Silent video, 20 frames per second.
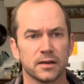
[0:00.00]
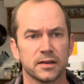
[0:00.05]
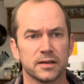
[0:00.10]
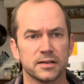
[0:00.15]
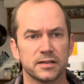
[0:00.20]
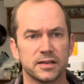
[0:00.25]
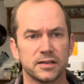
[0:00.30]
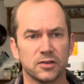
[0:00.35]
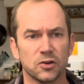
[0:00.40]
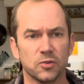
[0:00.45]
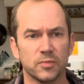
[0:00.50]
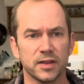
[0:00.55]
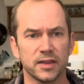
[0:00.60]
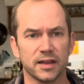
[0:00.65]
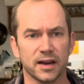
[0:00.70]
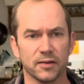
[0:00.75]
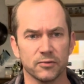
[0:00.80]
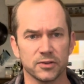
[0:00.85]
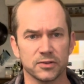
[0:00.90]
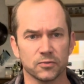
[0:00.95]
She told me that
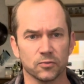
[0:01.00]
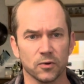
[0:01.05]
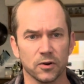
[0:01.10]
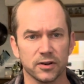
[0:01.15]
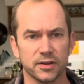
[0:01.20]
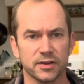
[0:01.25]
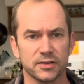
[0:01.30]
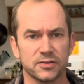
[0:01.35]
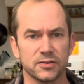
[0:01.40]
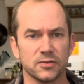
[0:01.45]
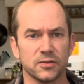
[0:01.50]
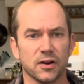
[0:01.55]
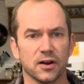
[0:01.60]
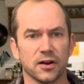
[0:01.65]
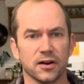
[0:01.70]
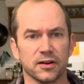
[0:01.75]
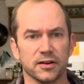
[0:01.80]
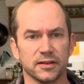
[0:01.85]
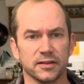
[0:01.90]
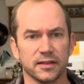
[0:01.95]
I was working too
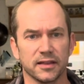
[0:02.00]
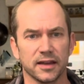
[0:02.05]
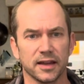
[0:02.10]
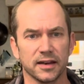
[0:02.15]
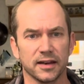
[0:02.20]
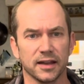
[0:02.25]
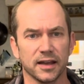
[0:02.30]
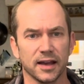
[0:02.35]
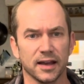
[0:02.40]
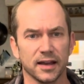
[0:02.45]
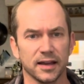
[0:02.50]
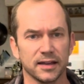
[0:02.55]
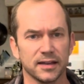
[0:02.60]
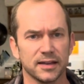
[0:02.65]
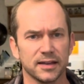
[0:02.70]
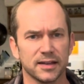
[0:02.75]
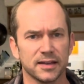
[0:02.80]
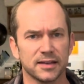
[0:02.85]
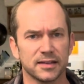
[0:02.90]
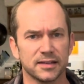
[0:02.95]
hard and that I
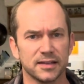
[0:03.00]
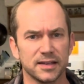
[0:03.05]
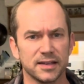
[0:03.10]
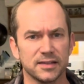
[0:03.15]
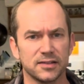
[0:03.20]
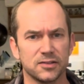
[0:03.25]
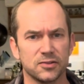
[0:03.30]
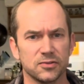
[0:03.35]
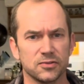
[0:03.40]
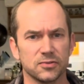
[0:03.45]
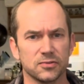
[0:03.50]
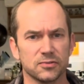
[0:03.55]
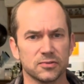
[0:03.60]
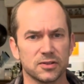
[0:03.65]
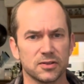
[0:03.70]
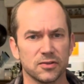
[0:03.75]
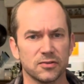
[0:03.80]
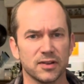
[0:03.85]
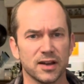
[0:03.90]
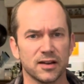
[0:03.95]
need to
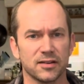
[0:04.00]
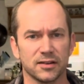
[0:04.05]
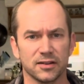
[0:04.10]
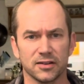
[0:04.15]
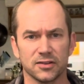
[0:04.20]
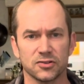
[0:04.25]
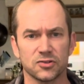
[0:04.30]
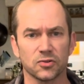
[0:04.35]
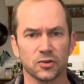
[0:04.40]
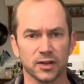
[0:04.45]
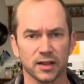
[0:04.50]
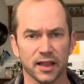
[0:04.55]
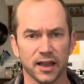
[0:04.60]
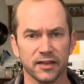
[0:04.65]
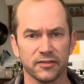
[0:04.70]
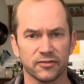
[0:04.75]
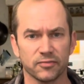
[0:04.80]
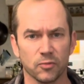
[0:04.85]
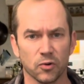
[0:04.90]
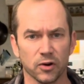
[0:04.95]
slow down and enjoy
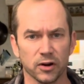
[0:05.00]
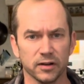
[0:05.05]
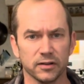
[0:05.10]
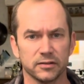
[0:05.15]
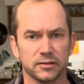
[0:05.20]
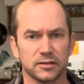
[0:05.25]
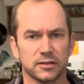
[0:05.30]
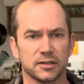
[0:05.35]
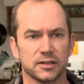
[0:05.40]
life more.